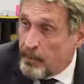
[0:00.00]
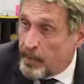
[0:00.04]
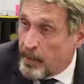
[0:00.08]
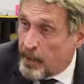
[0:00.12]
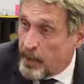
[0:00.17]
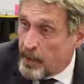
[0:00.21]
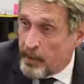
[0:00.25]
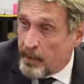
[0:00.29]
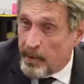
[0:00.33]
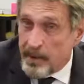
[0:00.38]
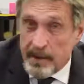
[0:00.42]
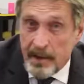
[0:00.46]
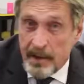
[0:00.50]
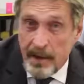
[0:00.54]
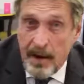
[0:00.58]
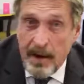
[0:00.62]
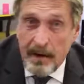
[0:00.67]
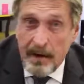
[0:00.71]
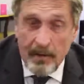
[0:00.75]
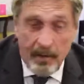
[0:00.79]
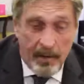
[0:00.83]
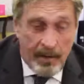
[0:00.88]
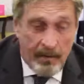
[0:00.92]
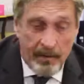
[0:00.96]
computer it's
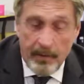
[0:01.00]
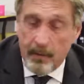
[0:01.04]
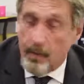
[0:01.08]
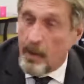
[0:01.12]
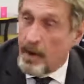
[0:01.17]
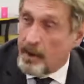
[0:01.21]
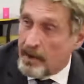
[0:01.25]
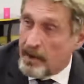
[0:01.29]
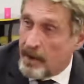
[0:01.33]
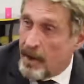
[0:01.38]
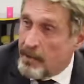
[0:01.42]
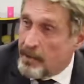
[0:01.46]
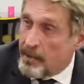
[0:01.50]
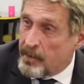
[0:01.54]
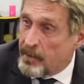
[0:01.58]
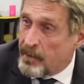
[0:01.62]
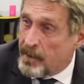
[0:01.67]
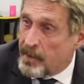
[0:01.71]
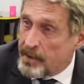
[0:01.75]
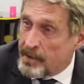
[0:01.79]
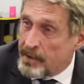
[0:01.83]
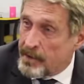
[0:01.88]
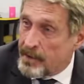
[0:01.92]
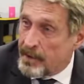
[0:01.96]
on or even what
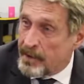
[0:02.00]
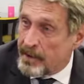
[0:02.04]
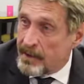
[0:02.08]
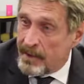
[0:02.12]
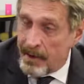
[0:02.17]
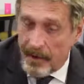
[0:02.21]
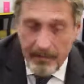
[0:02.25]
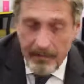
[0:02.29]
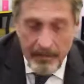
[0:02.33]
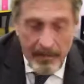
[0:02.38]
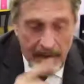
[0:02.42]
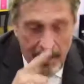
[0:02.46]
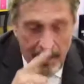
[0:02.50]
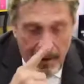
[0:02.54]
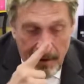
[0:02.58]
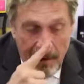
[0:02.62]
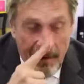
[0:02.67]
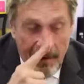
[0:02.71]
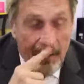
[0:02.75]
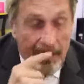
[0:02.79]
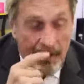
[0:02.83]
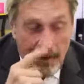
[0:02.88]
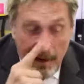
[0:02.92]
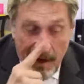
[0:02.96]
country it's in.
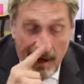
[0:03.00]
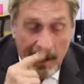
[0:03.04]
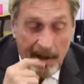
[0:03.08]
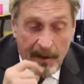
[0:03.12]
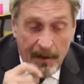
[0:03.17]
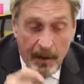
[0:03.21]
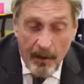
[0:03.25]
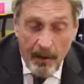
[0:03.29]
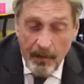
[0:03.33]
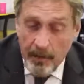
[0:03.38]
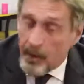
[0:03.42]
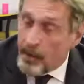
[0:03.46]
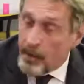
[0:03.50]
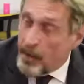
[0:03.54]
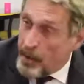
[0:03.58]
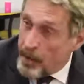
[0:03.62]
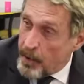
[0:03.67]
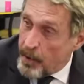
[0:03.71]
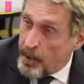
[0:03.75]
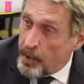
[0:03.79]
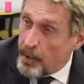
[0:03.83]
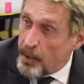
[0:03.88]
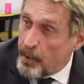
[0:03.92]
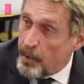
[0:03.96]
I don't know
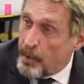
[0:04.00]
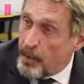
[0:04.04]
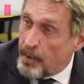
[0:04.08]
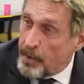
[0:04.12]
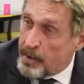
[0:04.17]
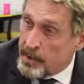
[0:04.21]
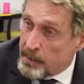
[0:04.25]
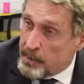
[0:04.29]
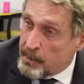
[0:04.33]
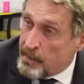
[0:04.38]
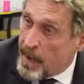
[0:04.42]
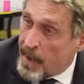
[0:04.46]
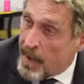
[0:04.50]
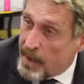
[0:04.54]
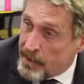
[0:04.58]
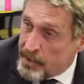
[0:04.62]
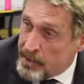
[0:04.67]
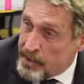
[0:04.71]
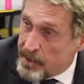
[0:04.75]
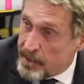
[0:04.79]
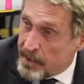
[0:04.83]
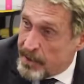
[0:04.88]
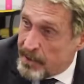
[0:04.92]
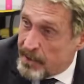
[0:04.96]
who is
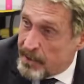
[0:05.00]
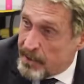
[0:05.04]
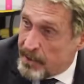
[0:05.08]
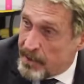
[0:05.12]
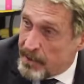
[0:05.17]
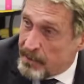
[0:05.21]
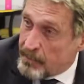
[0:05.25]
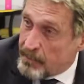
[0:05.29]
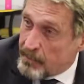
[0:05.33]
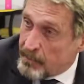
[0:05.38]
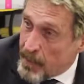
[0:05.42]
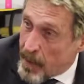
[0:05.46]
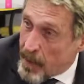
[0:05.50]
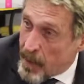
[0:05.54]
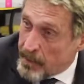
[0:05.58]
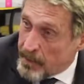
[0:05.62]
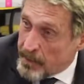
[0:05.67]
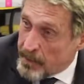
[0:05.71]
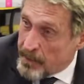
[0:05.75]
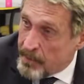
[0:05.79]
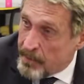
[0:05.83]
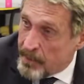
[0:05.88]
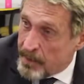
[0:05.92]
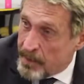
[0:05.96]
managing it and
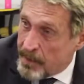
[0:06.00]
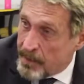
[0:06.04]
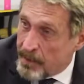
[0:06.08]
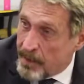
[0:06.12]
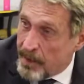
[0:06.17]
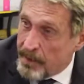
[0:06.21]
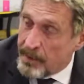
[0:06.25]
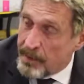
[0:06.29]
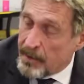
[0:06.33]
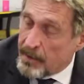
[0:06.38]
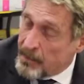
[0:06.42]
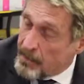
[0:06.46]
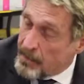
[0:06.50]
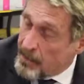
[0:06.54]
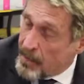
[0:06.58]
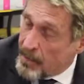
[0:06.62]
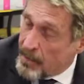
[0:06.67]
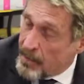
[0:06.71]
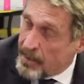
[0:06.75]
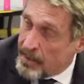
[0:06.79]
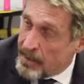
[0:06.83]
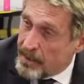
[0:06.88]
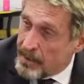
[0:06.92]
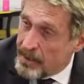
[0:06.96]
monitoring it and
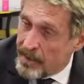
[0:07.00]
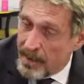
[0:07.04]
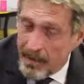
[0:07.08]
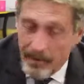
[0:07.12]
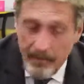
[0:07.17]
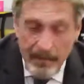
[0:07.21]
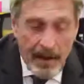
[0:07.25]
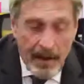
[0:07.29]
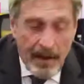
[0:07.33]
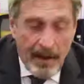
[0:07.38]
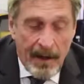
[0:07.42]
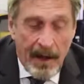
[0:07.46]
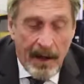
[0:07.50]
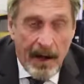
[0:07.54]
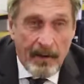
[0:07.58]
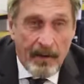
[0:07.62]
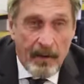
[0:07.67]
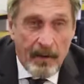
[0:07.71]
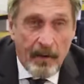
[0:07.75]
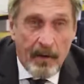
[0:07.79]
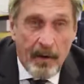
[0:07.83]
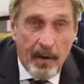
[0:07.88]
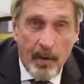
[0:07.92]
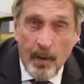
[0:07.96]
controlling it. I
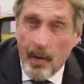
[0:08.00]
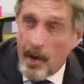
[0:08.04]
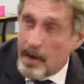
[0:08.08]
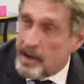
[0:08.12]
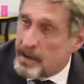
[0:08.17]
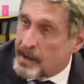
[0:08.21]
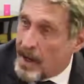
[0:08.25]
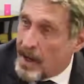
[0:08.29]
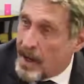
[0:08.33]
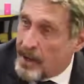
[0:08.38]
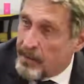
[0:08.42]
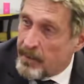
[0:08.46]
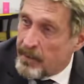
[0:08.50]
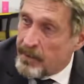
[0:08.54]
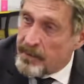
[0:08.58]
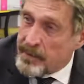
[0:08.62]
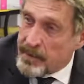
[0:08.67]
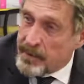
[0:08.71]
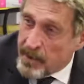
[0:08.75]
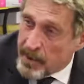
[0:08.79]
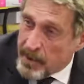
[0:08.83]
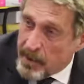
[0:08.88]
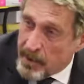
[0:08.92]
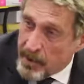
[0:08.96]
don't know what type of
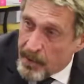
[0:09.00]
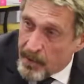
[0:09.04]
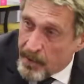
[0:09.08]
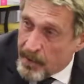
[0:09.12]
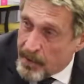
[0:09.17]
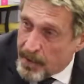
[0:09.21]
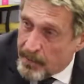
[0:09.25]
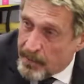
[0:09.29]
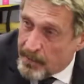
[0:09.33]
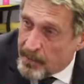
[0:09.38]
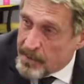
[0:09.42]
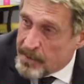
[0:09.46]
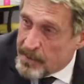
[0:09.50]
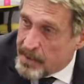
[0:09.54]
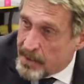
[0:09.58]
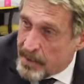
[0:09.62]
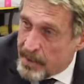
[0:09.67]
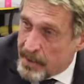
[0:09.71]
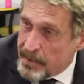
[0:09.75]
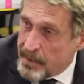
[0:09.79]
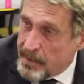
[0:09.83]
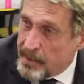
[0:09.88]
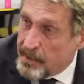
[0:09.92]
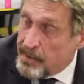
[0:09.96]
security
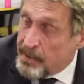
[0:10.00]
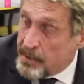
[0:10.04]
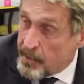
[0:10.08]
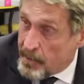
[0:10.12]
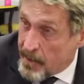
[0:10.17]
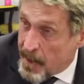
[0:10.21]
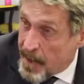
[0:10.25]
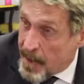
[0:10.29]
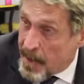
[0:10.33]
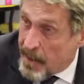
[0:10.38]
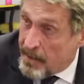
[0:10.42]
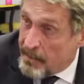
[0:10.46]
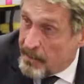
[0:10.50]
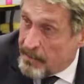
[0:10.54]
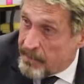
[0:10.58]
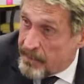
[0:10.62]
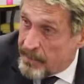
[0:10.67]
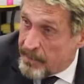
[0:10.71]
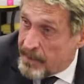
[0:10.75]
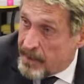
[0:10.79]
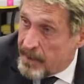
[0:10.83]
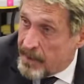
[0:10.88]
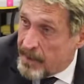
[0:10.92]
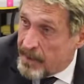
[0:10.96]
facilities you have.
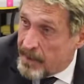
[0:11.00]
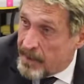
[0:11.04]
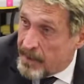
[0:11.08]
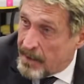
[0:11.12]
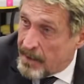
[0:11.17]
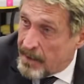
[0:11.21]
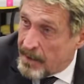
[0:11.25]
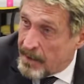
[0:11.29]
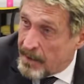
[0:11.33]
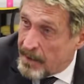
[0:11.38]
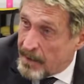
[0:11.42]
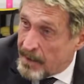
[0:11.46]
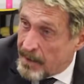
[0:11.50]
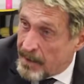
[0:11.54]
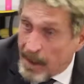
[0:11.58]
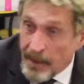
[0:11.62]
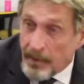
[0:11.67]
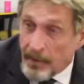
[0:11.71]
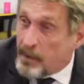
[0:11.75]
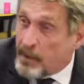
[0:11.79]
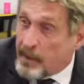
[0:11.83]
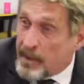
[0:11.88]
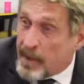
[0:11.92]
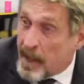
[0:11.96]

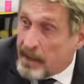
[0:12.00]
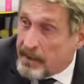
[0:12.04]
I know